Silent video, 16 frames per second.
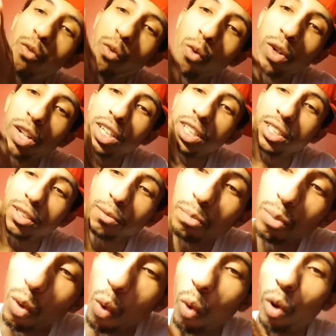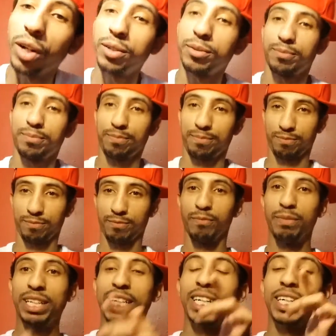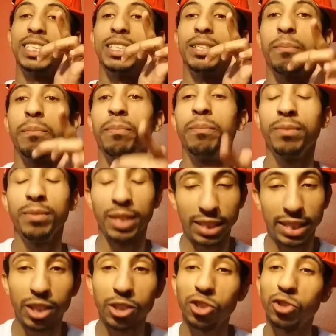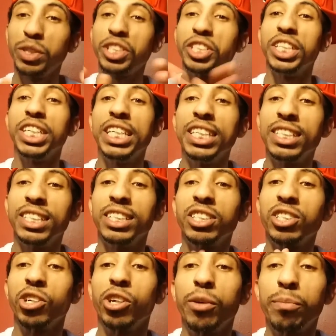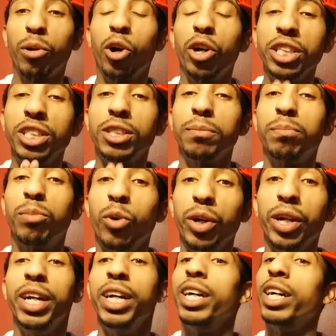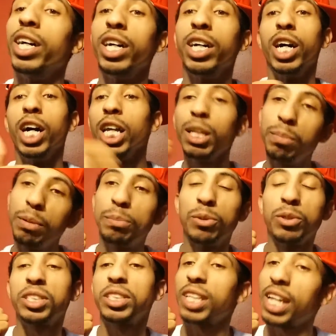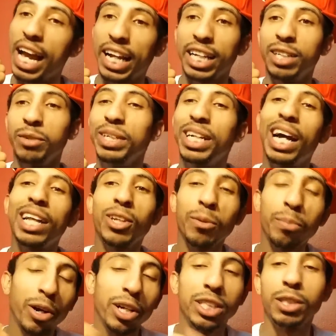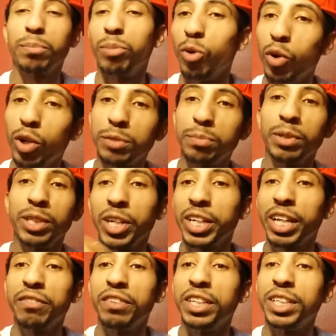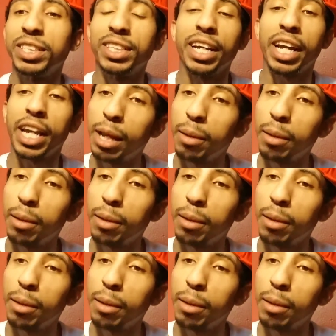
for the support because Nintendo Switch needs this third party support. Other people are slacking. We got third party supports, but they're giving us the